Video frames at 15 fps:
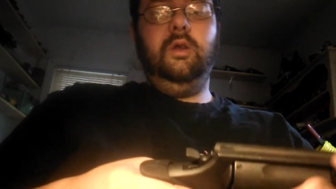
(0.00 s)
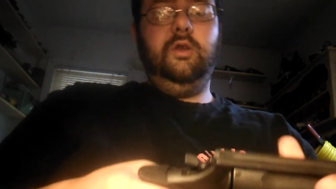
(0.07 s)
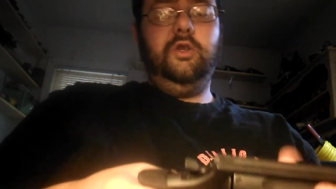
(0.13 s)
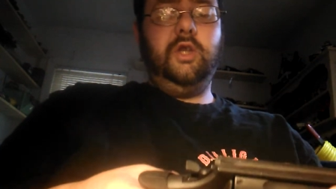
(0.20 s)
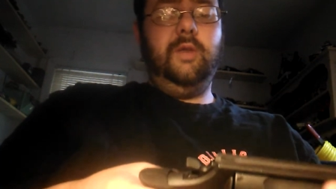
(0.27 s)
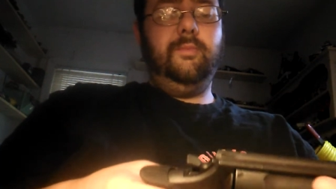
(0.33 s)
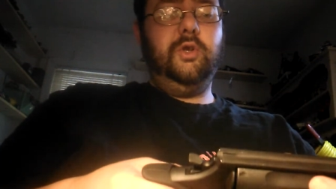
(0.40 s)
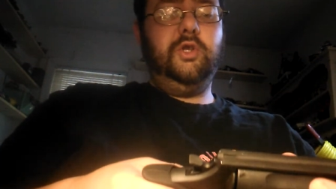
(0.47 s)

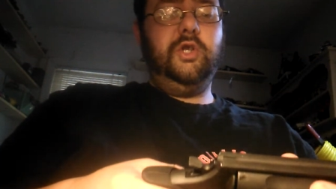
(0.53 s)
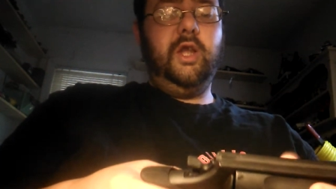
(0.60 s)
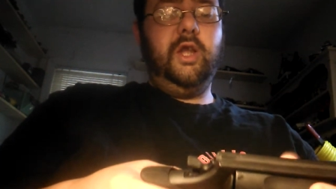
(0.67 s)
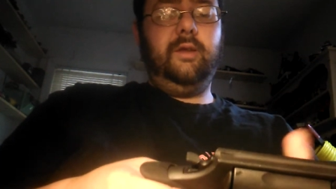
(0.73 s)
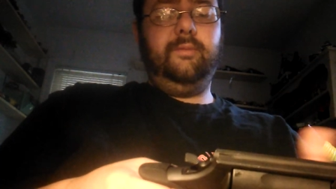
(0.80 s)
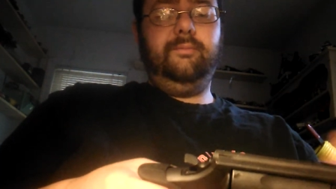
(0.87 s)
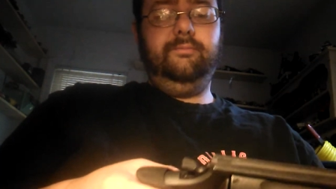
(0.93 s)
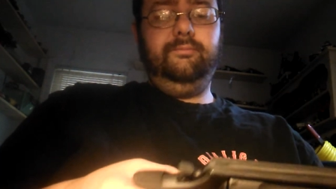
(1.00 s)
chamber
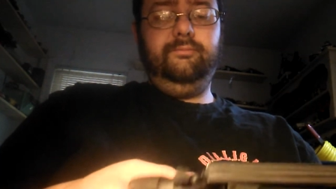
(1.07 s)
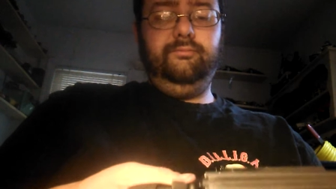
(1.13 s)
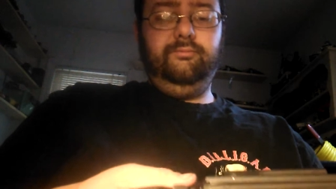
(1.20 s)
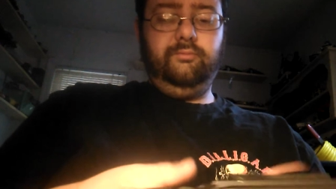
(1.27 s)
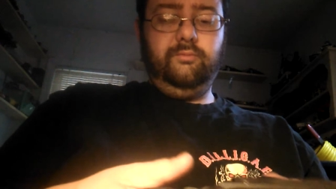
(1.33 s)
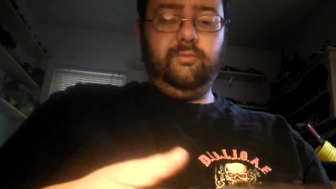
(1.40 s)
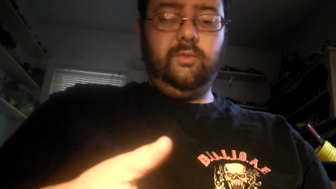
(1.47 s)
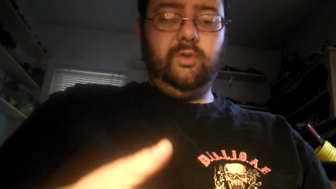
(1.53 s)
check.
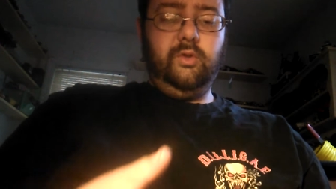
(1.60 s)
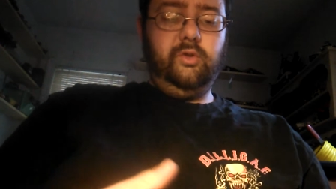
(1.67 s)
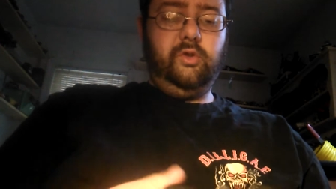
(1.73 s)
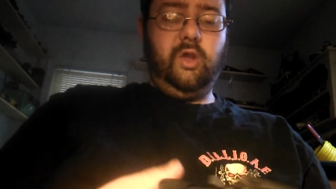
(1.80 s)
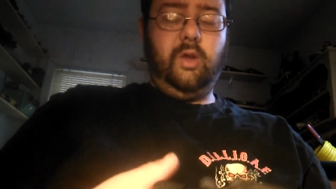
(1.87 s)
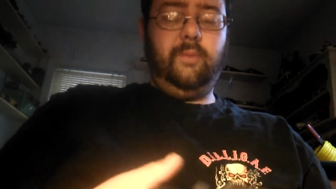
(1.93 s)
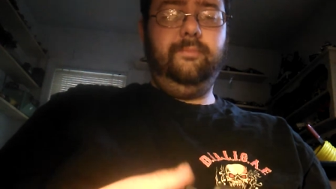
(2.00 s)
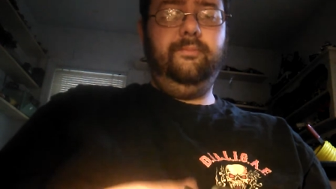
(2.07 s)

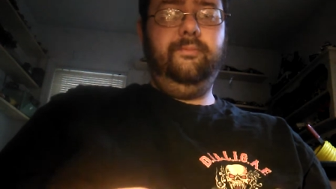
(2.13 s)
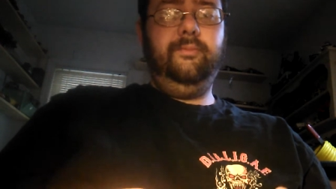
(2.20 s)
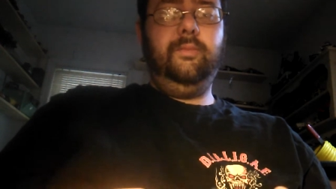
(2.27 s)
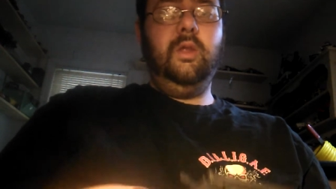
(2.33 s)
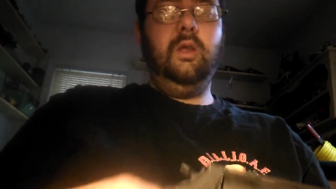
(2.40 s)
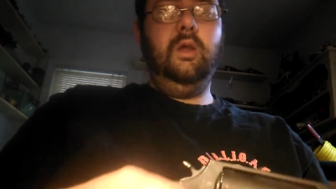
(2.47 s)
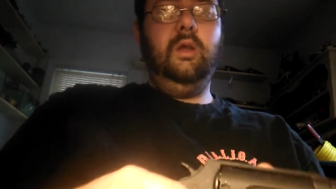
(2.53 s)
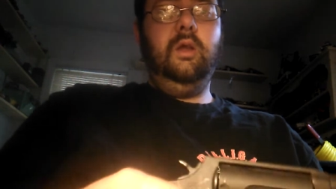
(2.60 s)
So,
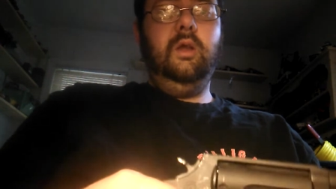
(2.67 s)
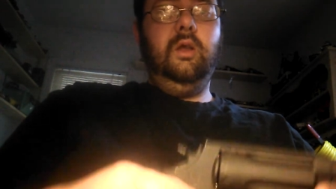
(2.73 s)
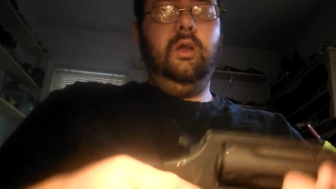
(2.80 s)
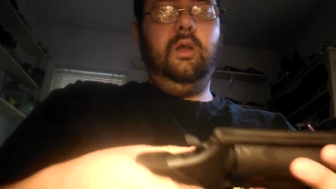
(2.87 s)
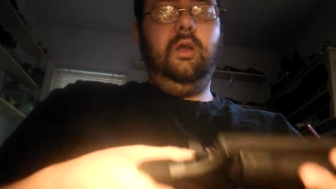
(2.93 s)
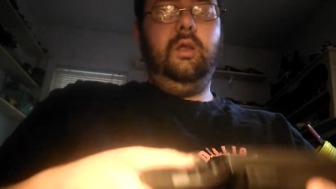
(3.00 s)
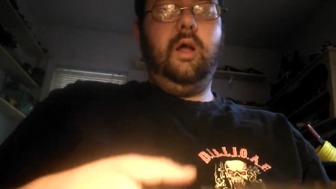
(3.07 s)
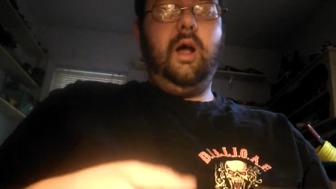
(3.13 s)

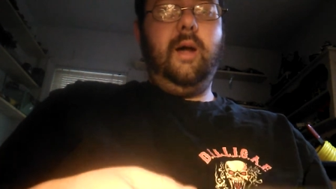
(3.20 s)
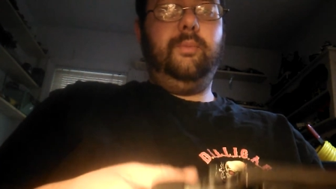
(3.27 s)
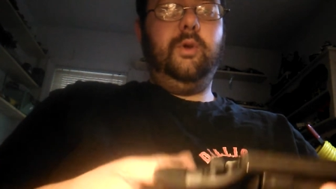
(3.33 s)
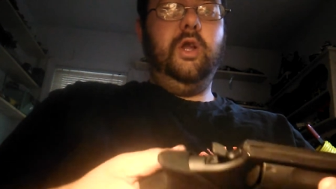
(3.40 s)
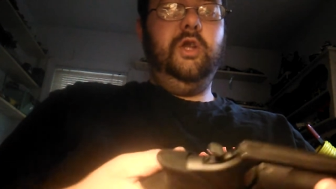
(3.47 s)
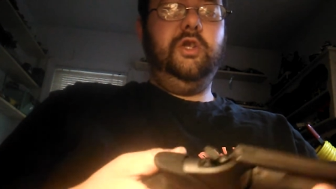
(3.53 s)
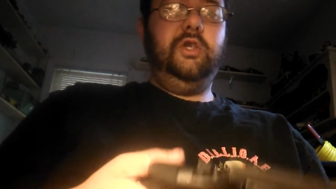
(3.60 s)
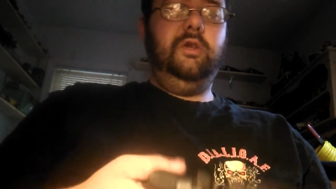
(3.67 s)

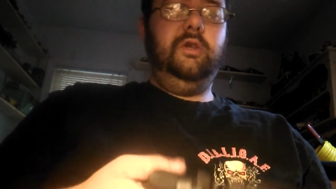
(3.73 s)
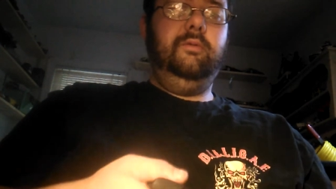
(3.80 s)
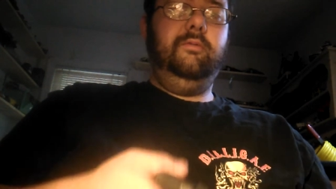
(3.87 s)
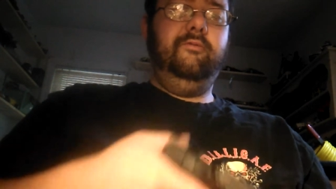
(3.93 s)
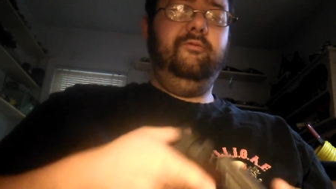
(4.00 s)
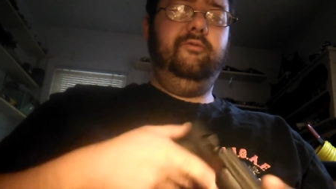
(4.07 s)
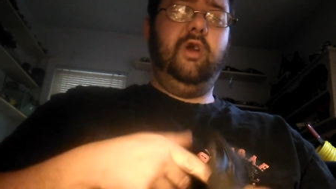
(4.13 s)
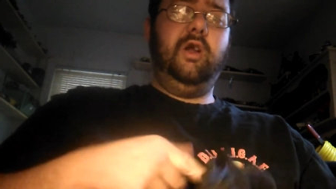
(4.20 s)
operation,
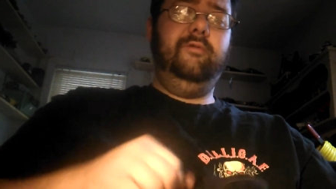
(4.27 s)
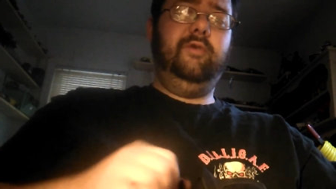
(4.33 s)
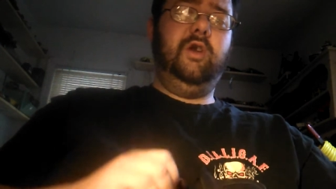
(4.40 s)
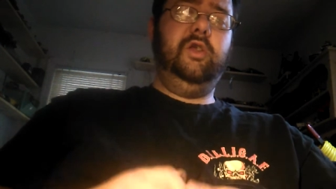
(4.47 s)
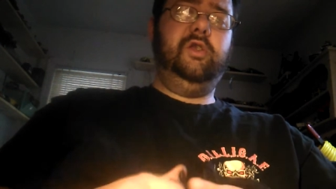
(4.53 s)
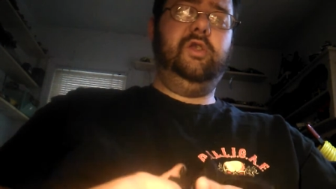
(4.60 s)
very, very